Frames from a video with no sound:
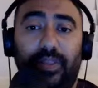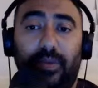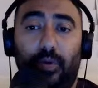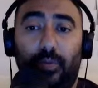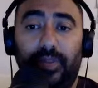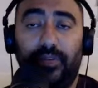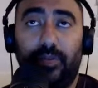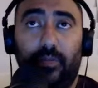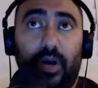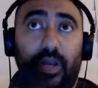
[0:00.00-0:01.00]
that
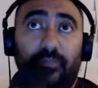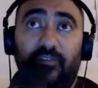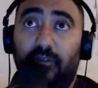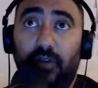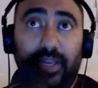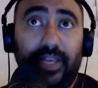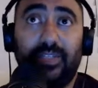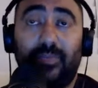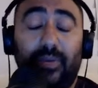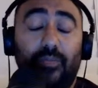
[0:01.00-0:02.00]
momentum. I fully
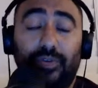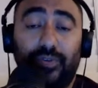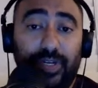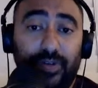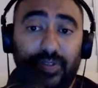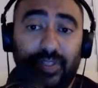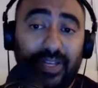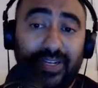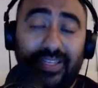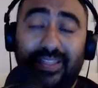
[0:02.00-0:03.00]
expect Mudryk to
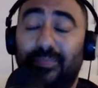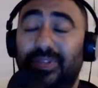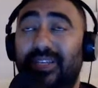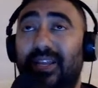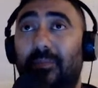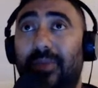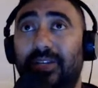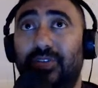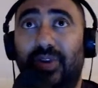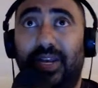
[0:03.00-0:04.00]
start in that particular
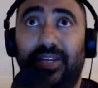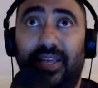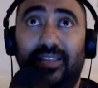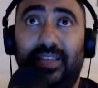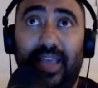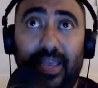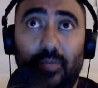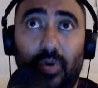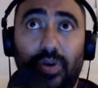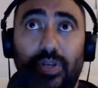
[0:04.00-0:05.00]
match. Really take the
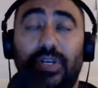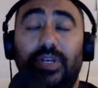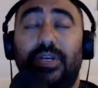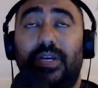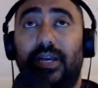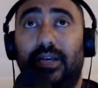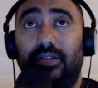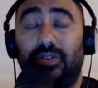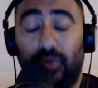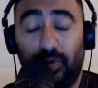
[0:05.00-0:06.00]
game on uh,
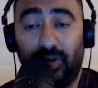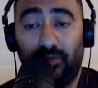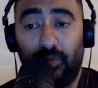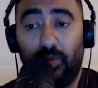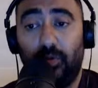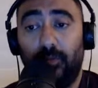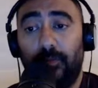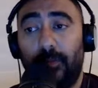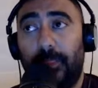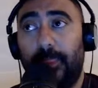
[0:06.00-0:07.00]
yeah. to Liverpool.
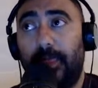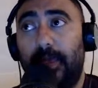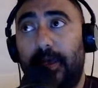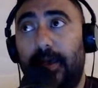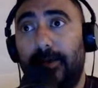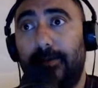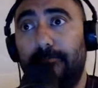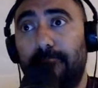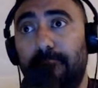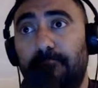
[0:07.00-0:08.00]
Um, a win um, into